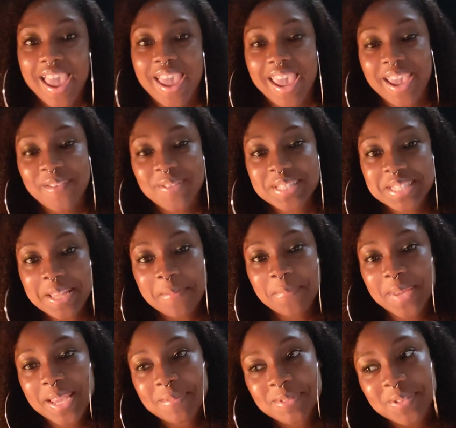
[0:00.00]
Hey, what's up
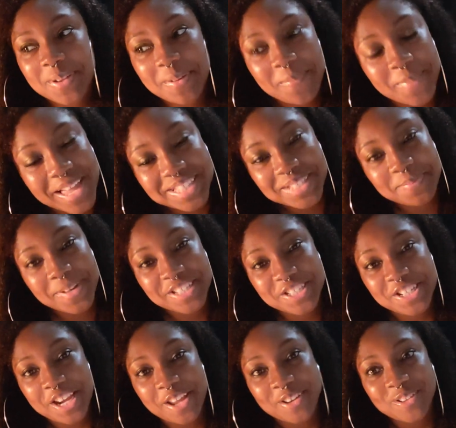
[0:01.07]
peeps? Welcome back to my
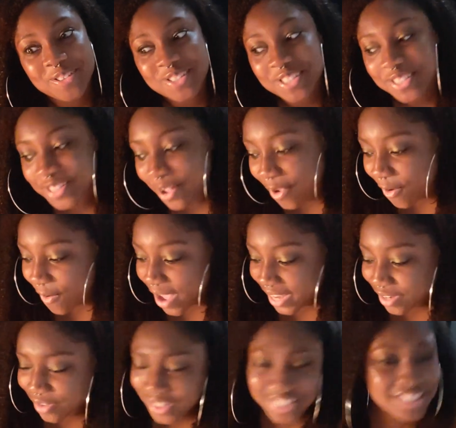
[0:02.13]
channel. So I
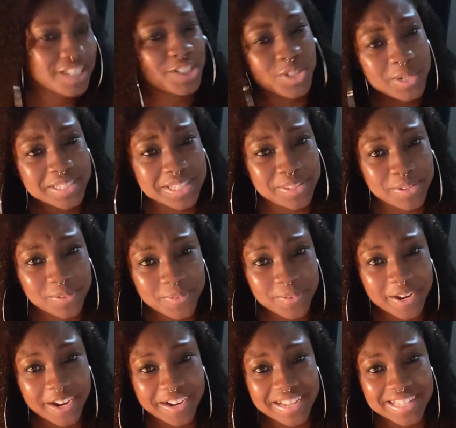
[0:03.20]
know this intro is a little
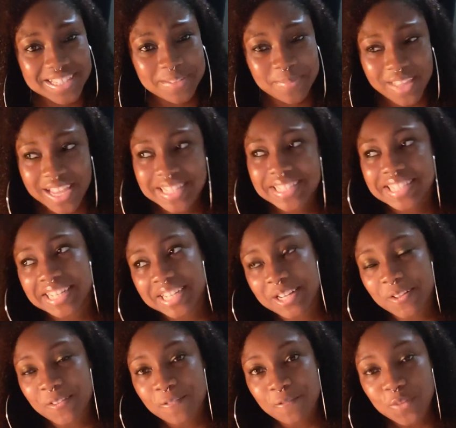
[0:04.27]
weird because I'm like sitting
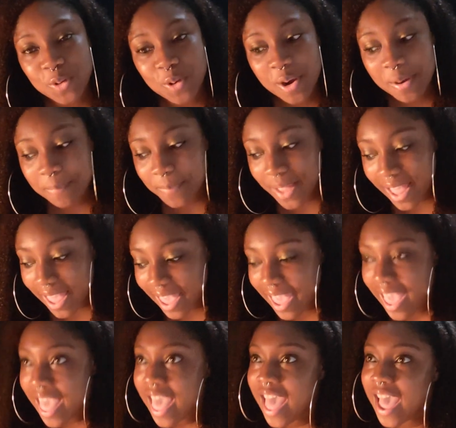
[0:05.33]
on the floor, but
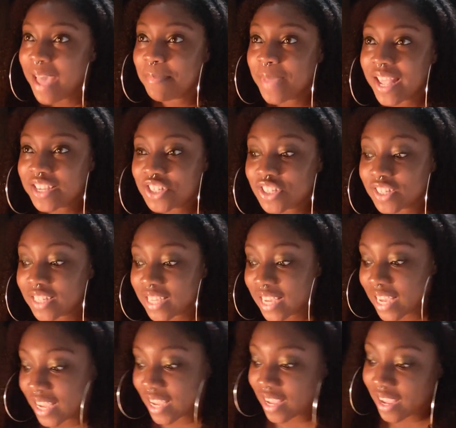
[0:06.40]
I'm
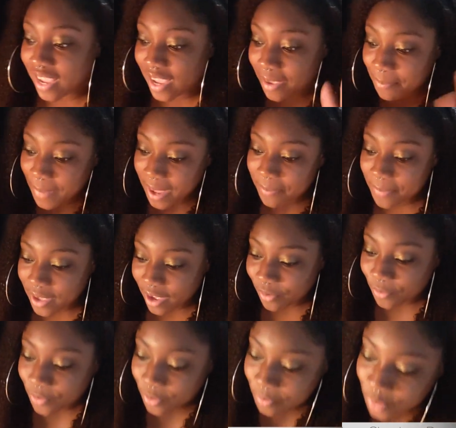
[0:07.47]
actually in my
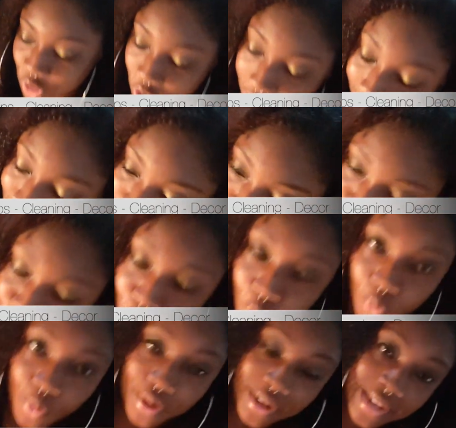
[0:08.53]
bedroom trying to
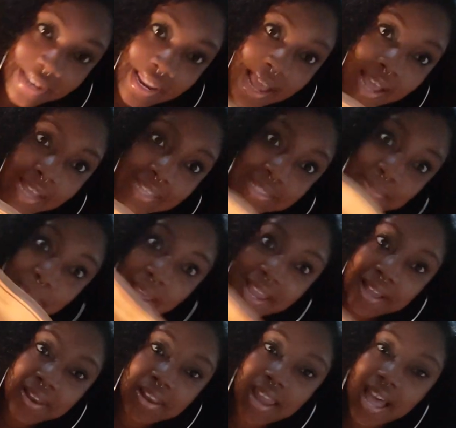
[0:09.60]
organize my
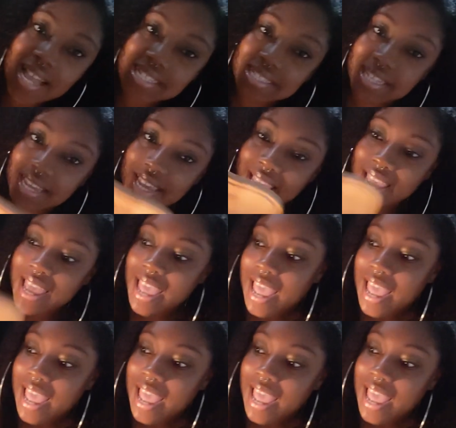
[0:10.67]
closet